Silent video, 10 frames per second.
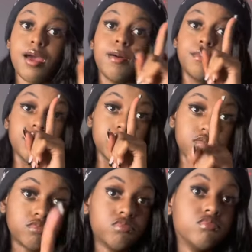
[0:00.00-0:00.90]
But
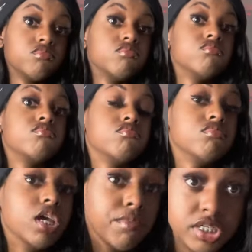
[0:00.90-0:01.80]

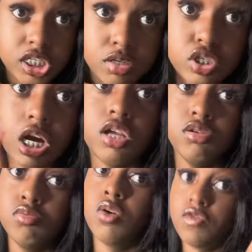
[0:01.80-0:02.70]
if bitch keep trying,
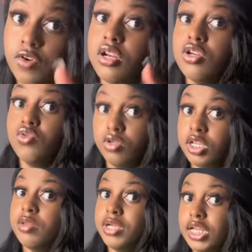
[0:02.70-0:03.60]
you know what the fuck to do. You
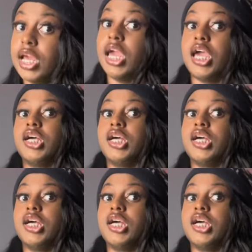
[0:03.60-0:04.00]
need to beat their